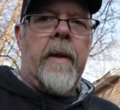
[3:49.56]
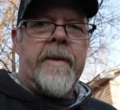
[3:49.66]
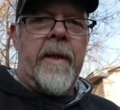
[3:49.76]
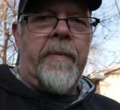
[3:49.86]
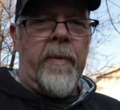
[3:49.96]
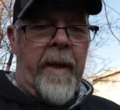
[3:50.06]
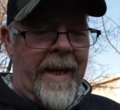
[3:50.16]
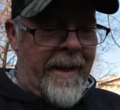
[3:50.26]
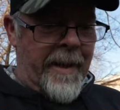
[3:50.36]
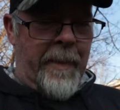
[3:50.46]
Same thing with
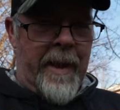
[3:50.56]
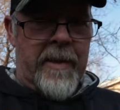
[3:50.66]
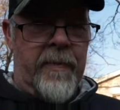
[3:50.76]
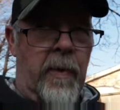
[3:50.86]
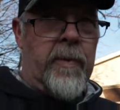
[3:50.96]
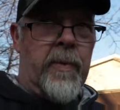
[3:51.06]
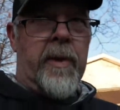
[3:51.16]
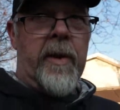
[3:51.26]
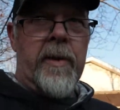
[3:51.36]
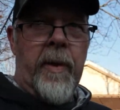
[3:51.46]
hand commands, folks. When
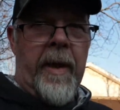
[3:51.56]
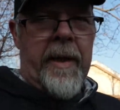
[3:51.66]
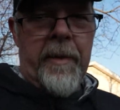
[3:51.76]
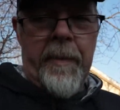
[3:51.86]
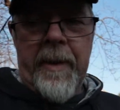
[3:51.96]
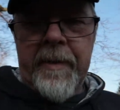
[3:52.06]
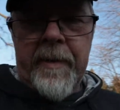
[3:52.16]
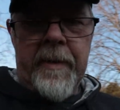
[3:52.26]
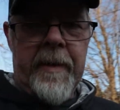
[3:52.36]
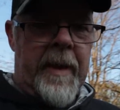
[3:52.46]
you're going to do hand
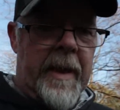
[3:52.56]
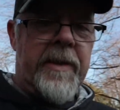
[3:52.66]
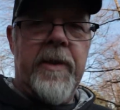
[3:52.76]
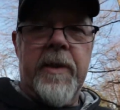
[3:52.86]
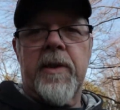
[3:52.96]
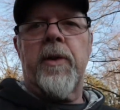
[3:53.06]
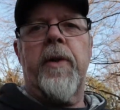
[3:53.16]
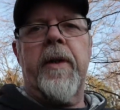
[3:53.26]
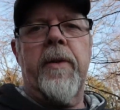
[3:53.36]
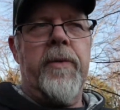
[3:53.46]
commands, he's just
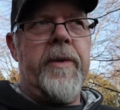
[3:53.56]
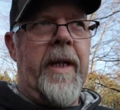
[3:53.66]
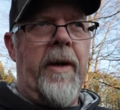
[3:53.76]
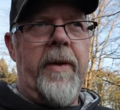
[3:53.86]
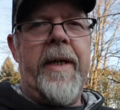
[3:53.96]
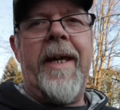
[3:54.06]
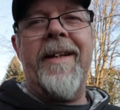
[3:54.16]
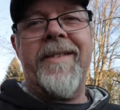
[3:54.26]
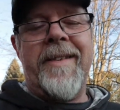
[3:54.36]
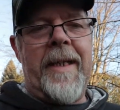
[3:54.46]
learning those now. He
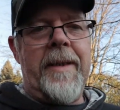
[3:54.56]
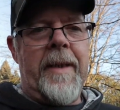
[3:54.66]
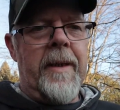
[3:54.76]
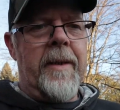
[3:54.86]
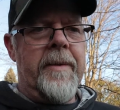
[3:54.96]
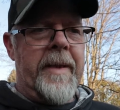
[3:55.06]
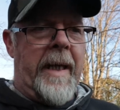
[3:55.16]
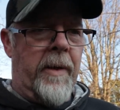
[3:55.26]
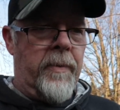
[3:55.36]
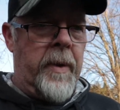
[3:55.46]
can sit, he can
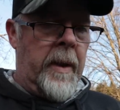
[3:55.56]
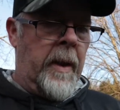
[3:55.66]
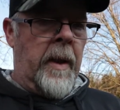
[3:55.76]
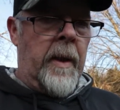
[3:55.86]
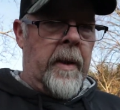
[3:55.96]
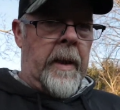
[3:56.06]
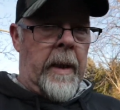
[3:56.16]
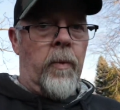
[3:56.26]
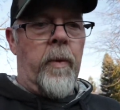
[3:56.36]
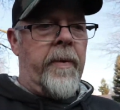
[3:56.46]
down
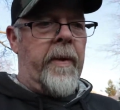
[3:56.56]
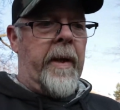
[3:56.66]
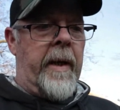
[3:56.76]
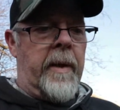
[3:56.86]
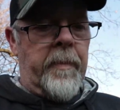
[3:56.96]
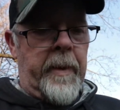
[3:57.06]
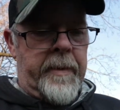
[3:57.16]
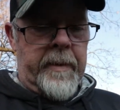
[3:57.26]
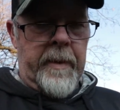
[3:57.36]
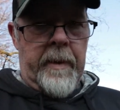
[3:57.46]
with the hand,
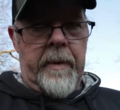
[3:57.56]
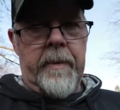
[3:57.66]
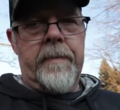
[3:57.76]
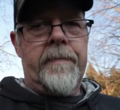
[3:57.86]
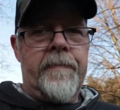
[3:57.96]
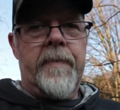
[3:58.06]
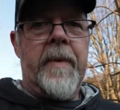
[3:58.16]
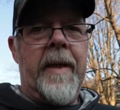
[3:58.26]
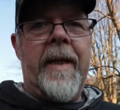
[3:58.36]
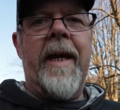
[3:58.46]
but
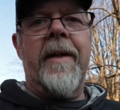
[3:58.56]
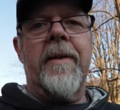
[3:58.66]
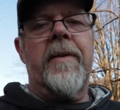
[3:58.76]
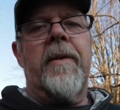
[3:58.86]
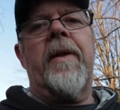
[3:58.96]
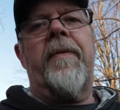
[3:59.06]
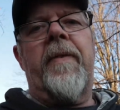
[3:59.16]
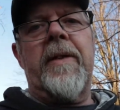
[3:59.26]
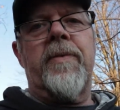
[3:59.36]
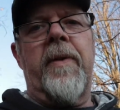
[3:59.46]
again, if
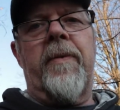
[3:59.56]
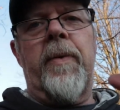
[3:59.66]
that's where the